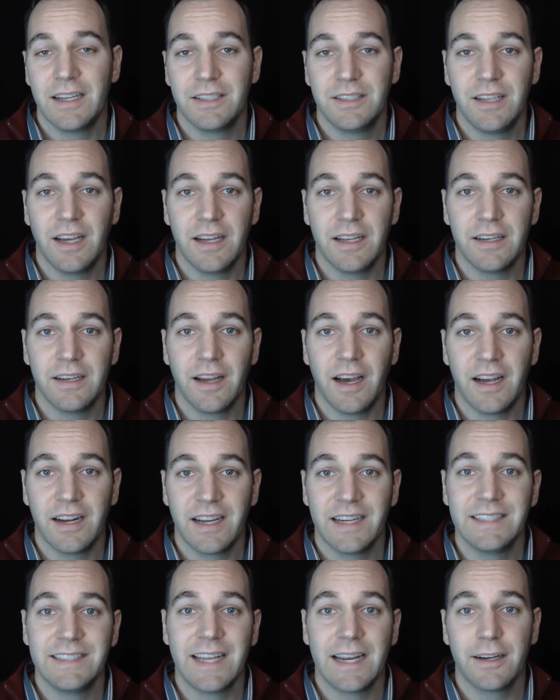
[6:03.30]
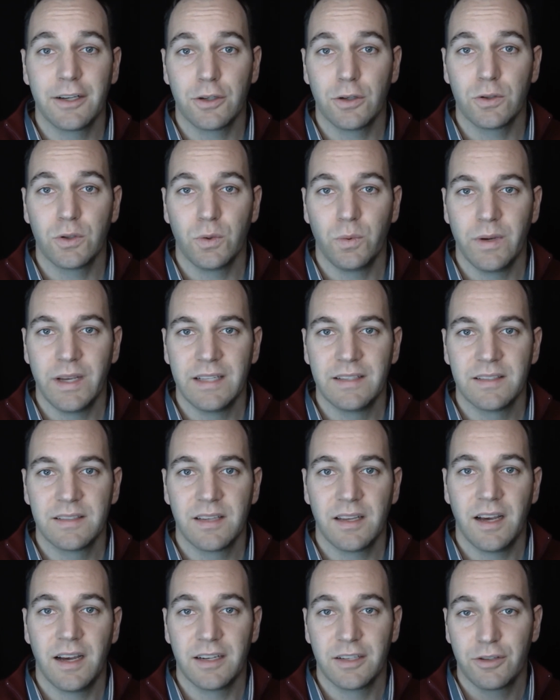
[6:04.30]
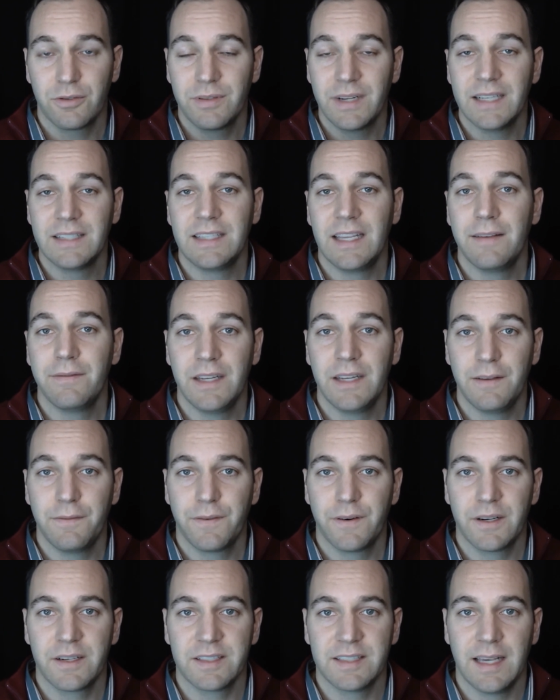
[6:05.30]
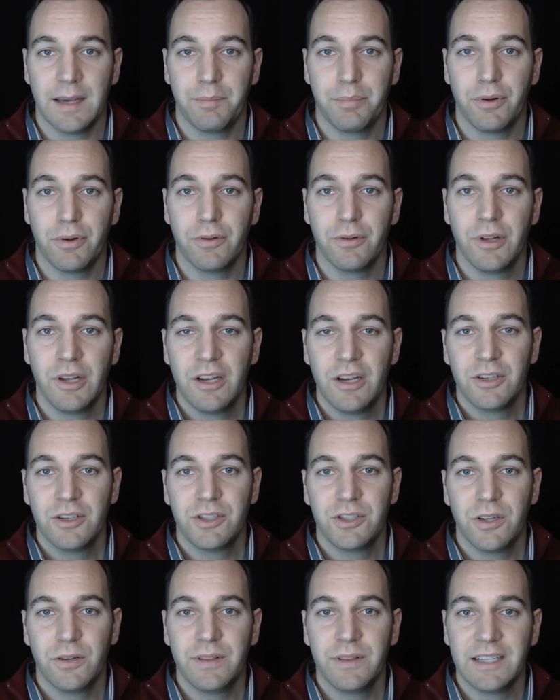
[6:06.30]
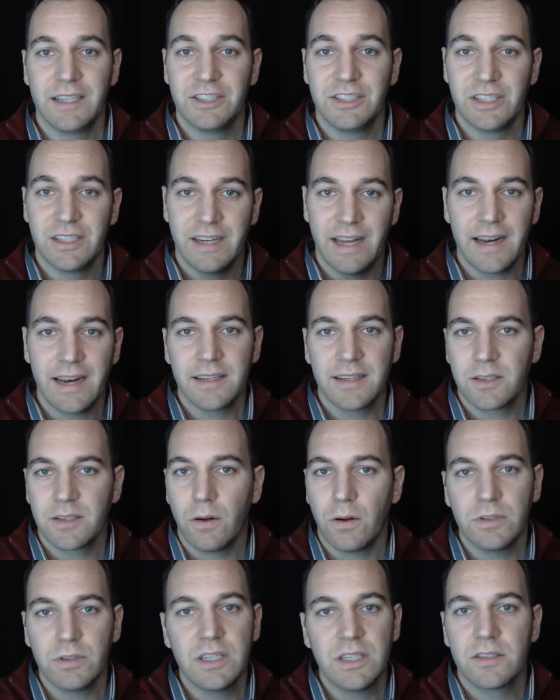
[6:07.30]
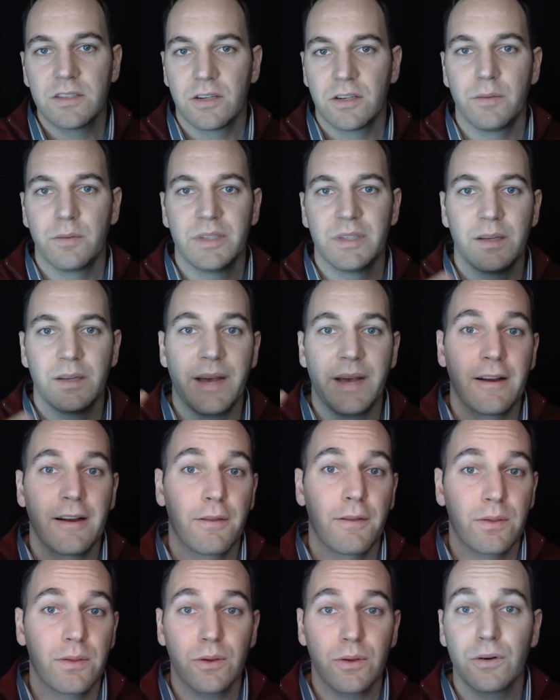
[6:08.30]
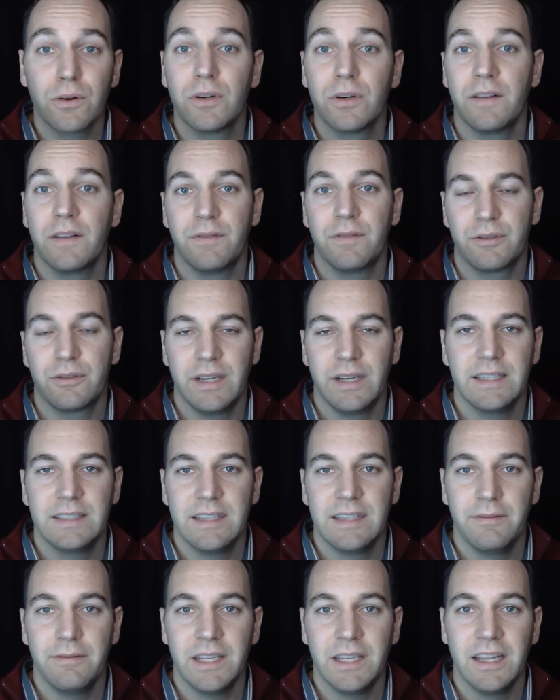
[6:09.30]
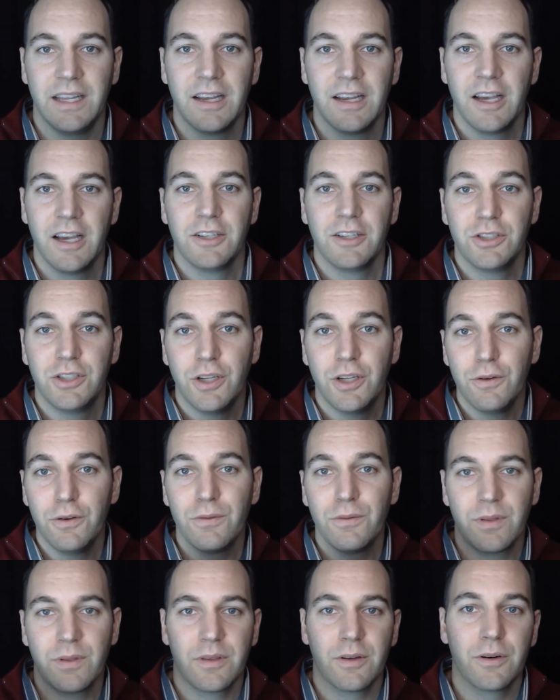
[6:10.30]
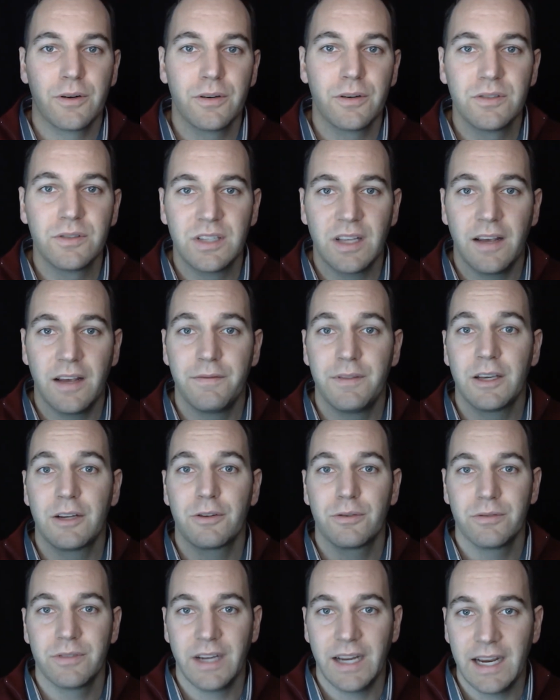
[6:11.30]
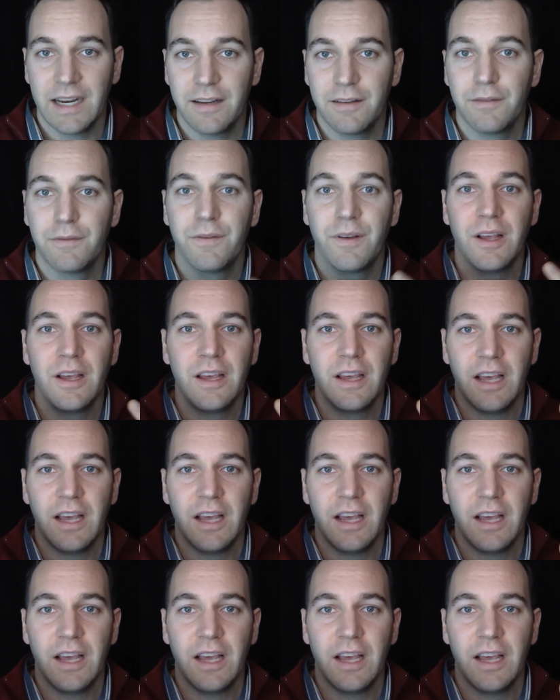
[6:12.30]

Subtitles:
done on identical twins on creativity, for example, showed that genetics only determined about 1/3 of creativity. 2/3 of the creative